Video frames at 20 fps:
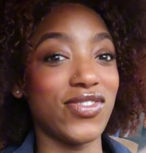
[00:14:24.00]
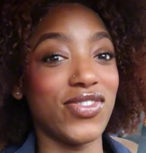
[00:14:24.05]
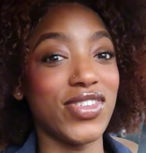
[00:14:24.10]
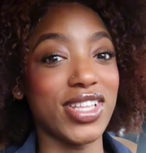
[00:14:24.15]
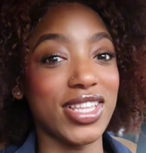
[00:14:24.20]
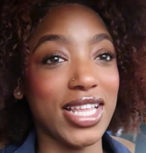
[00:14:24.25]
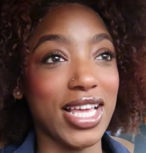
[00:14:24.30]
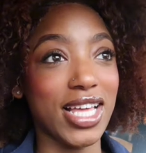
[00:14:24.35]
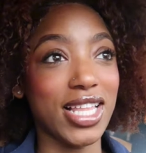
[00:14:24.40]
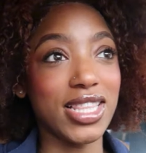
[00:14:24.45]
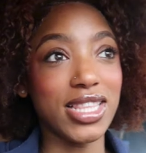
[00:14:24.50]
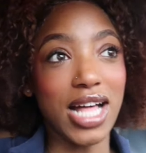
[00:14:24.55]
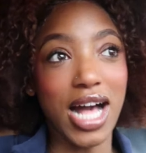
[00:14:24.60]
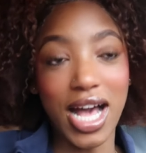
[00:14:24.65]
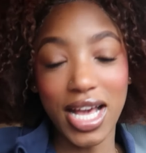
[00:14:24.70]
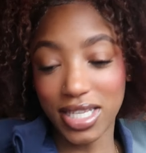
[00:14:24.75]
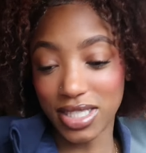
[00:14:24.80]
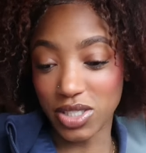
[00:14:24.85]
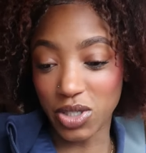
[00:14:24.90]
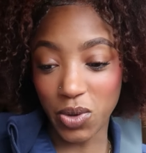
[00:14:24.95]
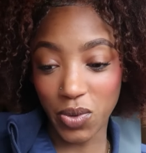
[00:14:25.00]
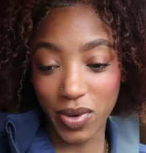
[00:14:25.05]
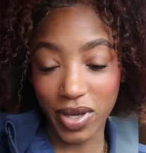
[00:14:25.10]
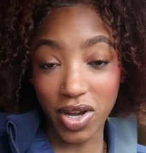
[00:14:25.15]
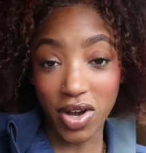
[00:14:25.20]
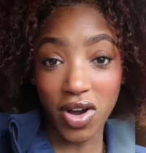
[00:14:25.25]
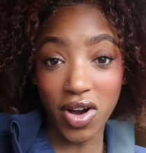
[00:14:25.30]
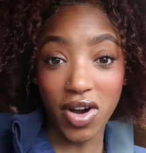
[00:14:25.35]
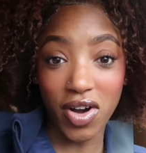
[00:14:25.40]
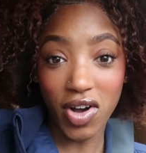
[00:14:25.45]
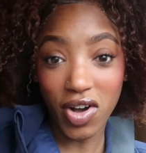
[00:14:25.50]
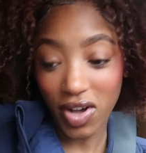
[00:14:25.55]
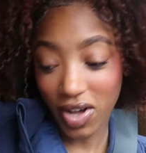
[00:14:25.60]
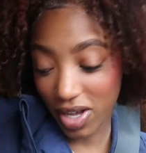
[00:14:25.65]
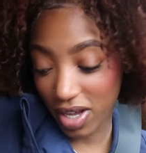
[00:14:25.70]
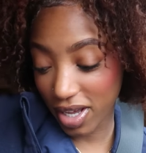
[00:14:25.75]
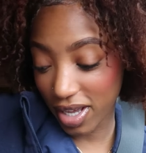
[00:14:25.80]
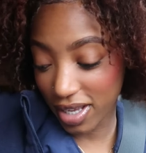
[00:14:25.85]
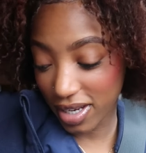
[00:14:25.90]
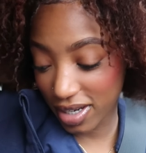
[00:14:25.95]
feeling like a lot is going
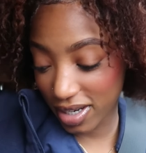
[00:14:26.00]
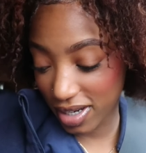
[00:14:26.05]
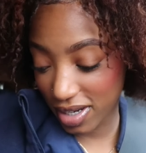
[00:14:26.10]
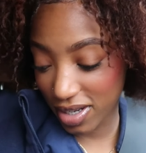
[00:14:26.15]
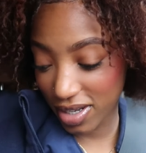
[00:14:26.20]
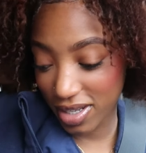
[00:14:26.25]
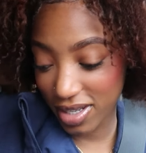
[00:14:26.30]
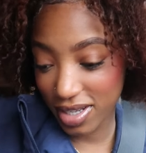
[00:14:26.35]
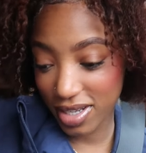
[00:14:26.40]
on,